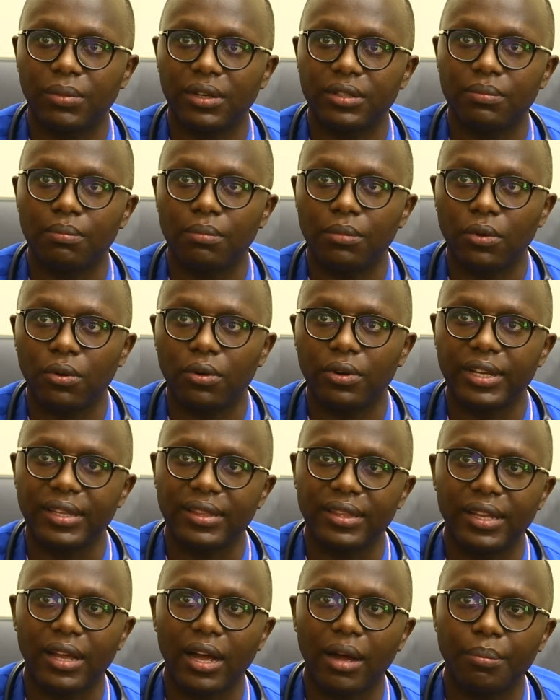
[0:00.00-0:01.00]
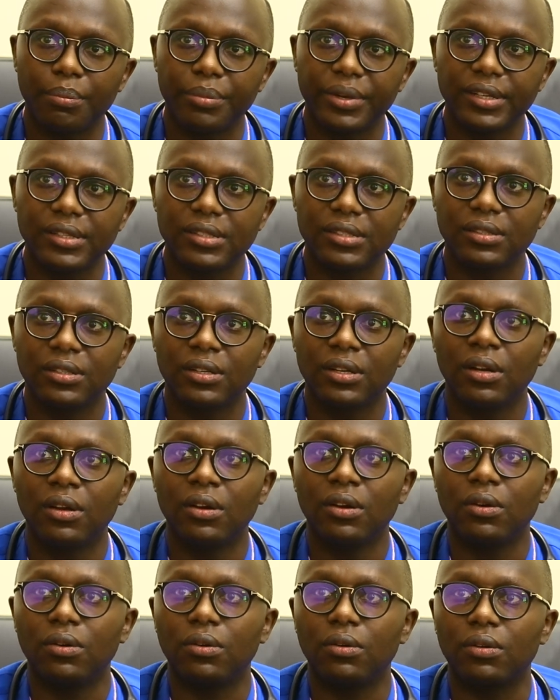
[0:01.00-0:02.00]
but more in the armpit
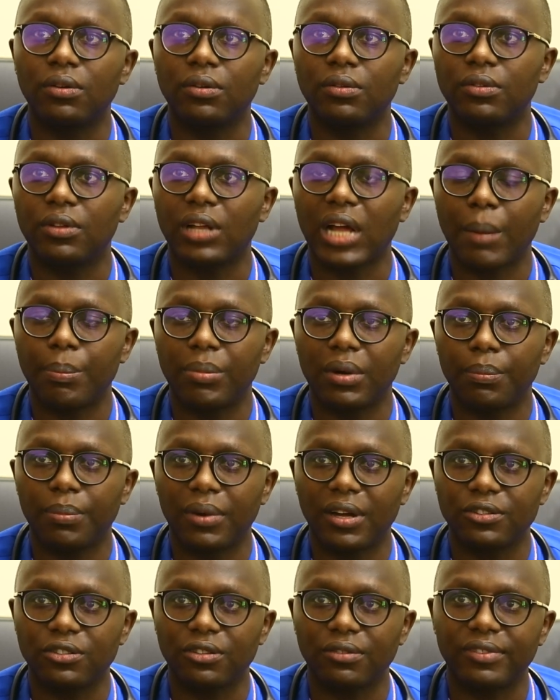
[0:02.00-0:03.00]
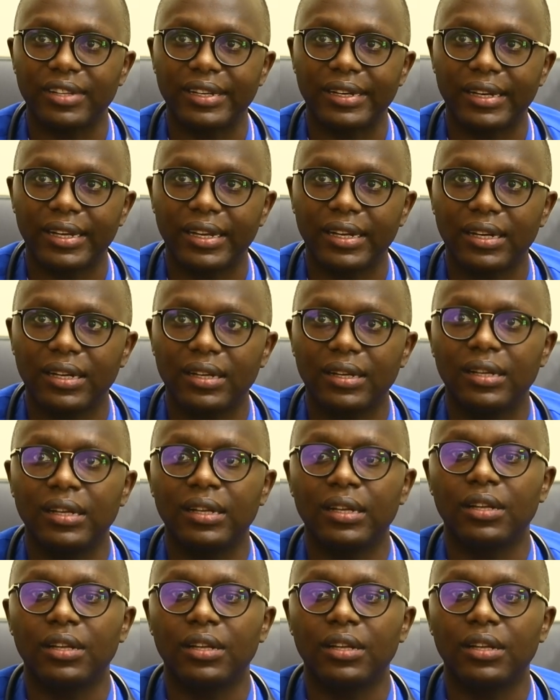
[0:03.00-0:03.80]
or on the upper part of the neck.